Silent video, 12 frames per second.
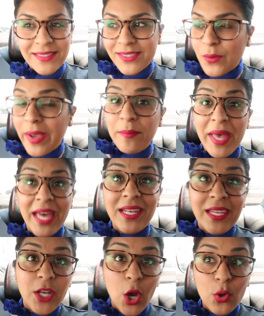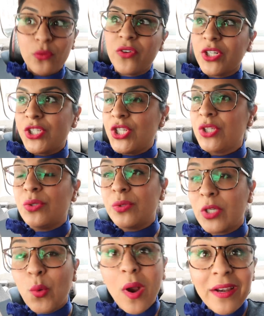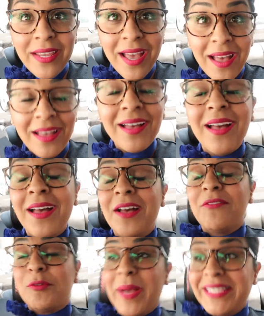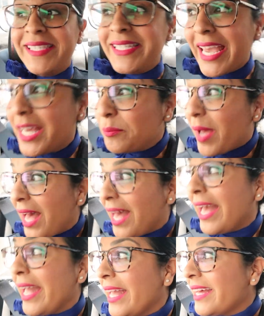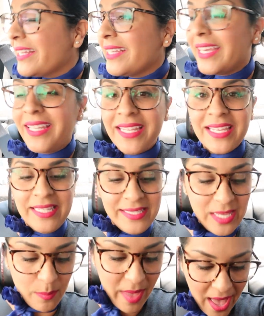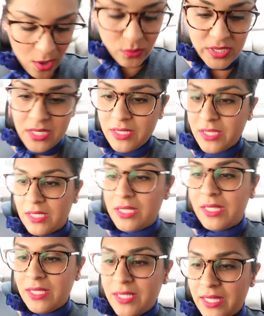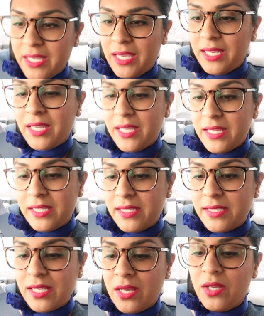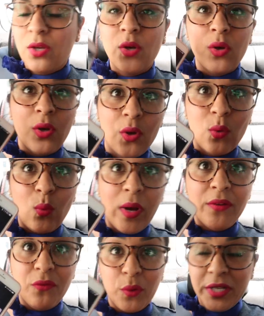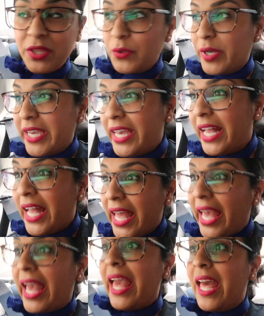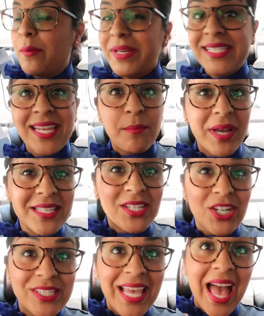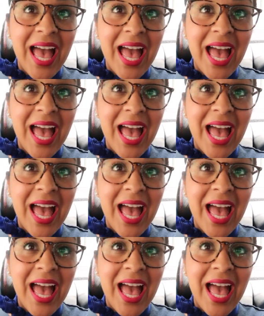So I'm heading over to LaGuardia for my standby. It is 1:43 and my standby starts